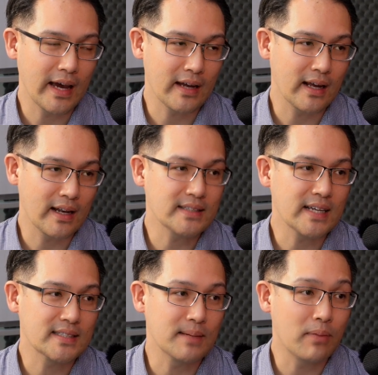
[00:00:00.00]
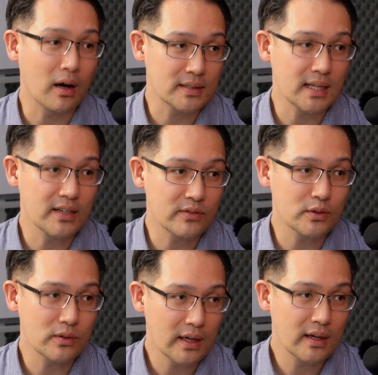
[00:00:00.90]
At least at some policy
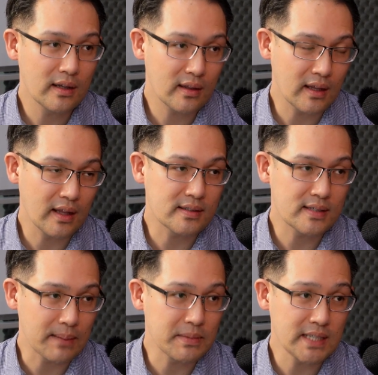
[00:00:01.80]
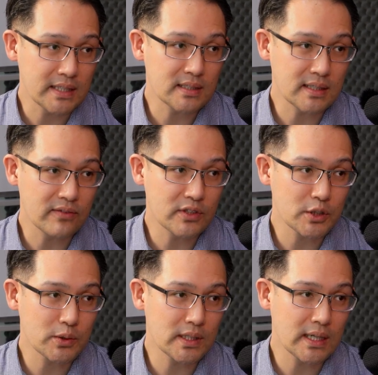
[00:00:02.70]
level, there's some attention given
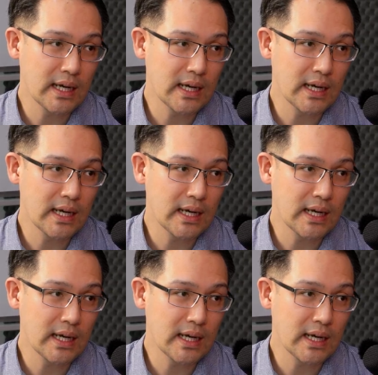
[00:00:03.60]
to it.